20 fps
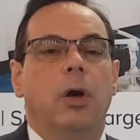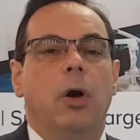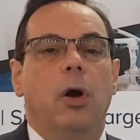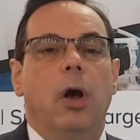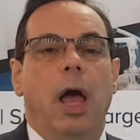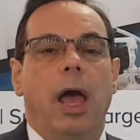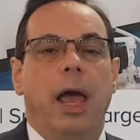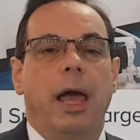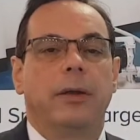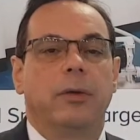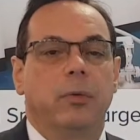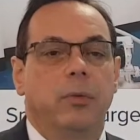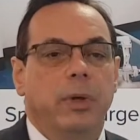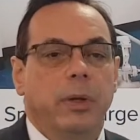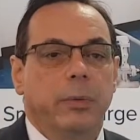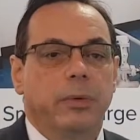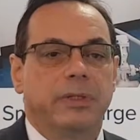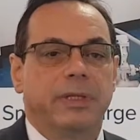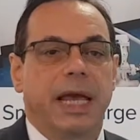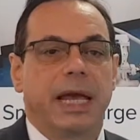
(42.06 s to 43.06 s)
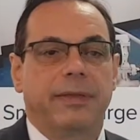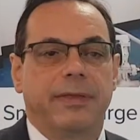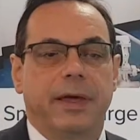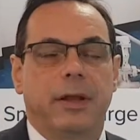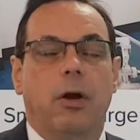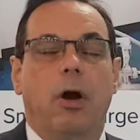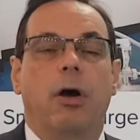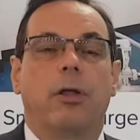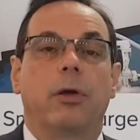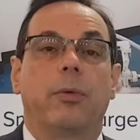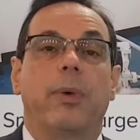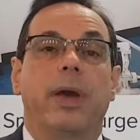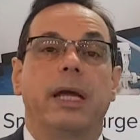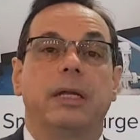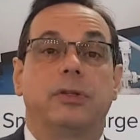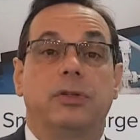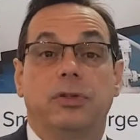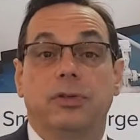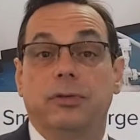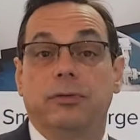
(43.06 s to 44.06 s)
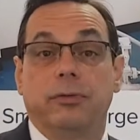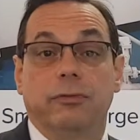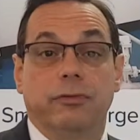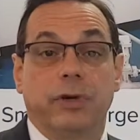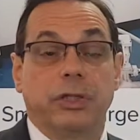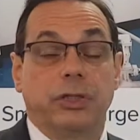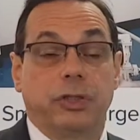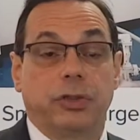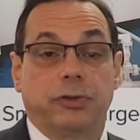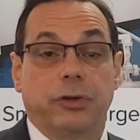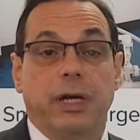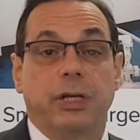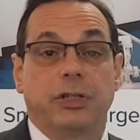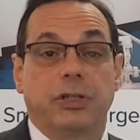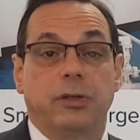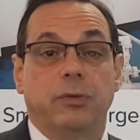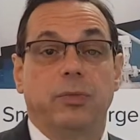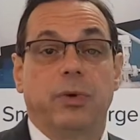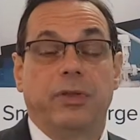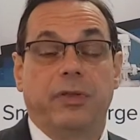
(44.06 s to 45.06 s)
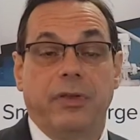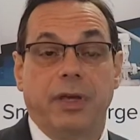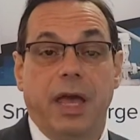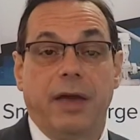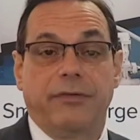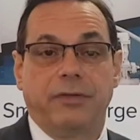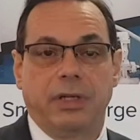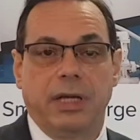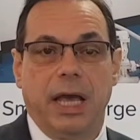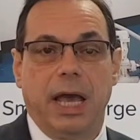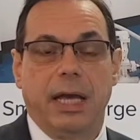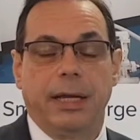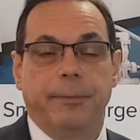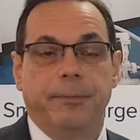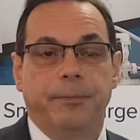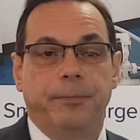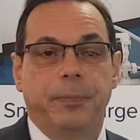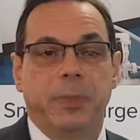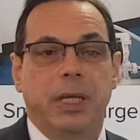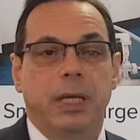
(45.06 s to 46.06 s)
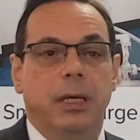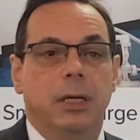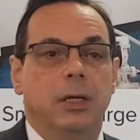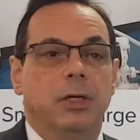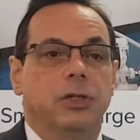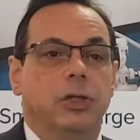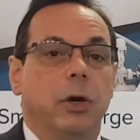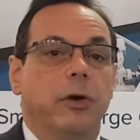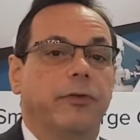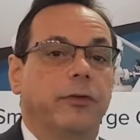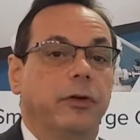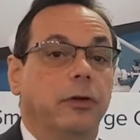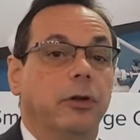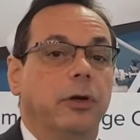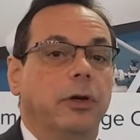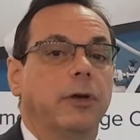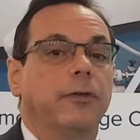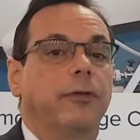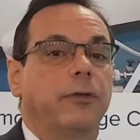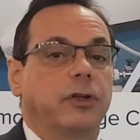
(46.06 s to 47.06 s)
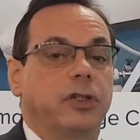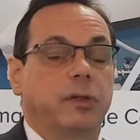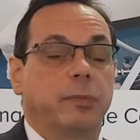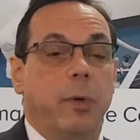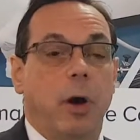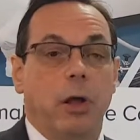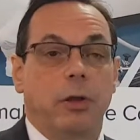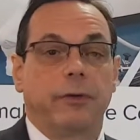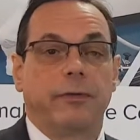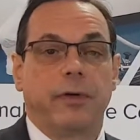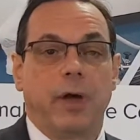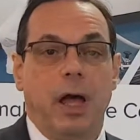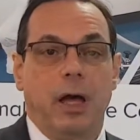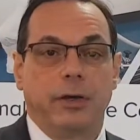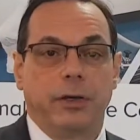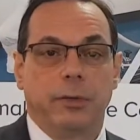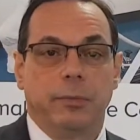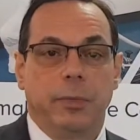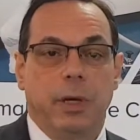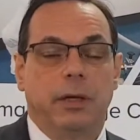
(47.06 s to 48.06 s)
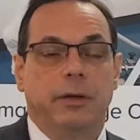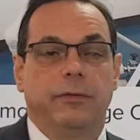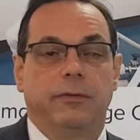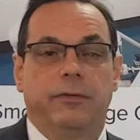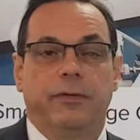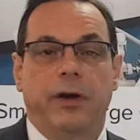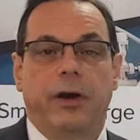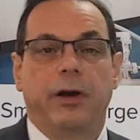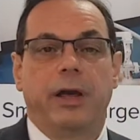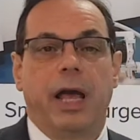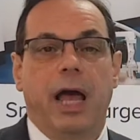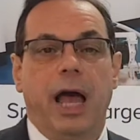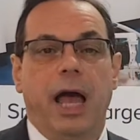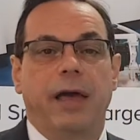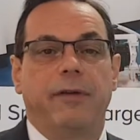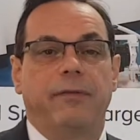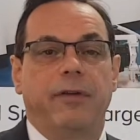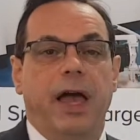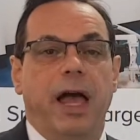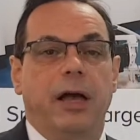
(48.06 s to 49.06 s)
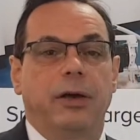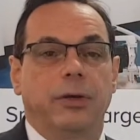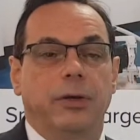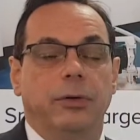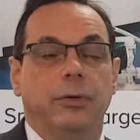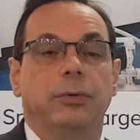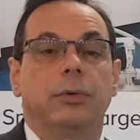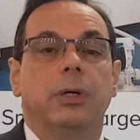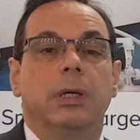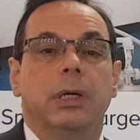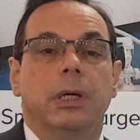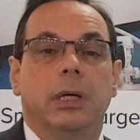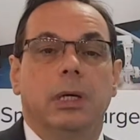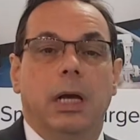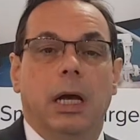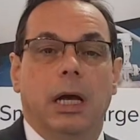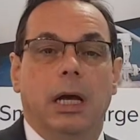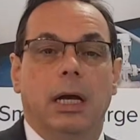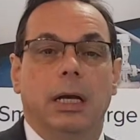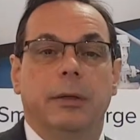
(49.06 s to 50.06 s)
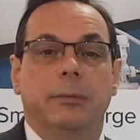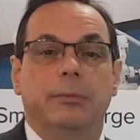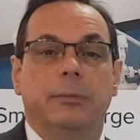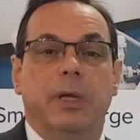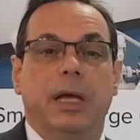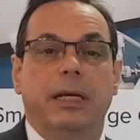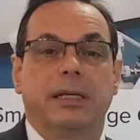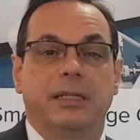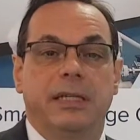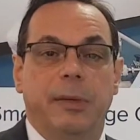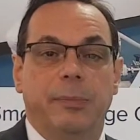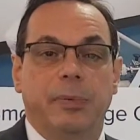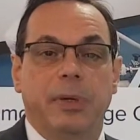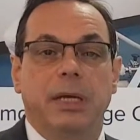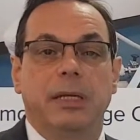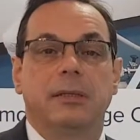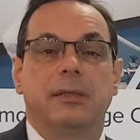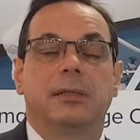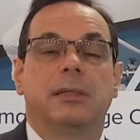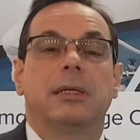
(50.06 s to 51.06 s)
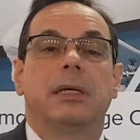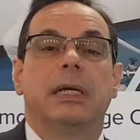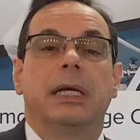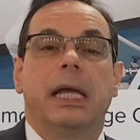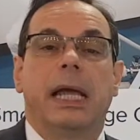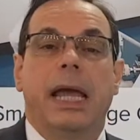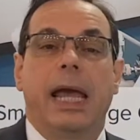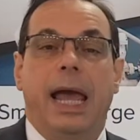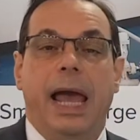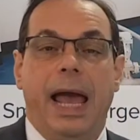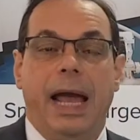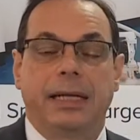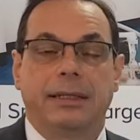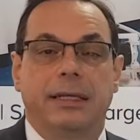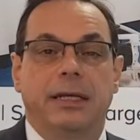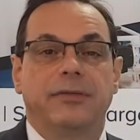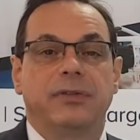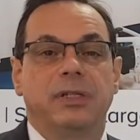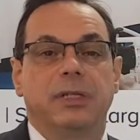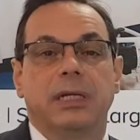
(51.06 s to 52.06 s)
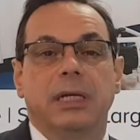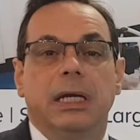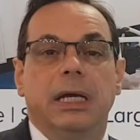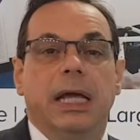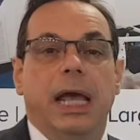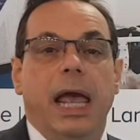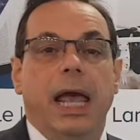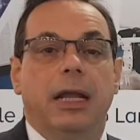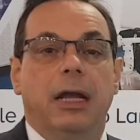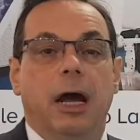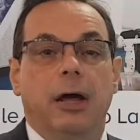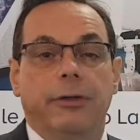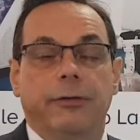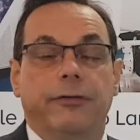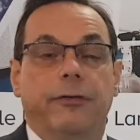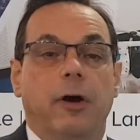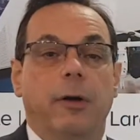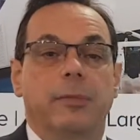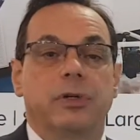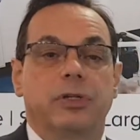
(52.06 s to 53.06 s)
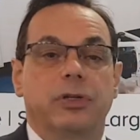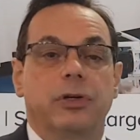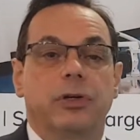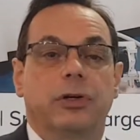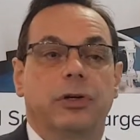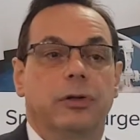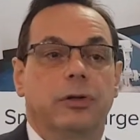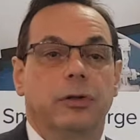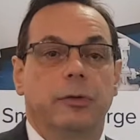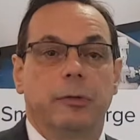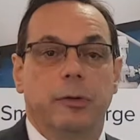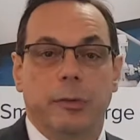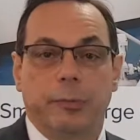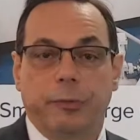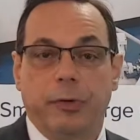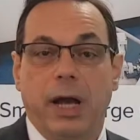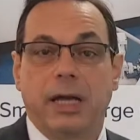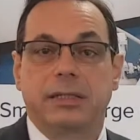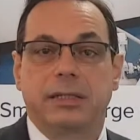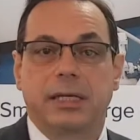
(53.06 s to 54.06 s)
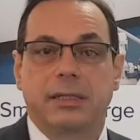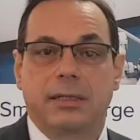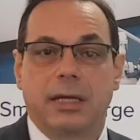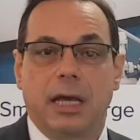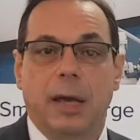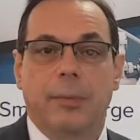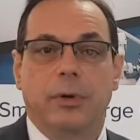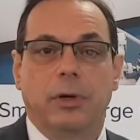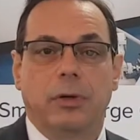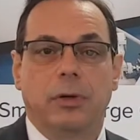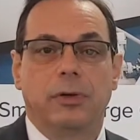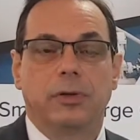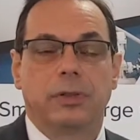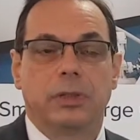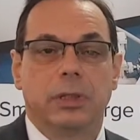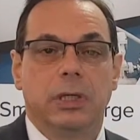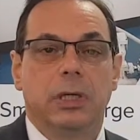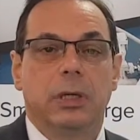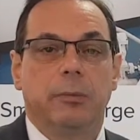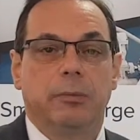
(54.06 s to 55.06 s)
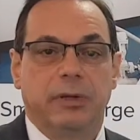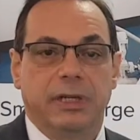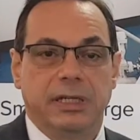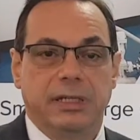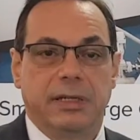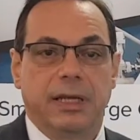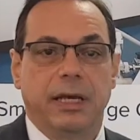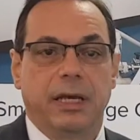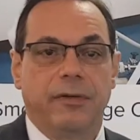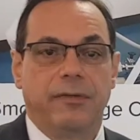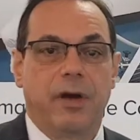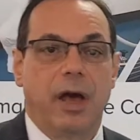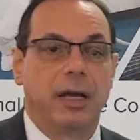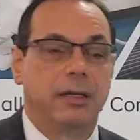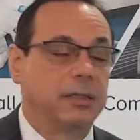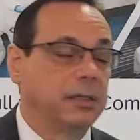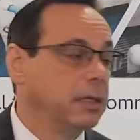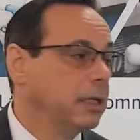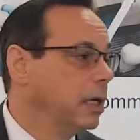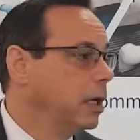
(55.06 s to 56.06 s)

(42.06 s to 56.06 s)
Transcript: and we will take that all the way to registration with the FDA. So if you're looking for smaller volume, very high value excipients, actives, and other pharmaceutical process chemicals, please think of us.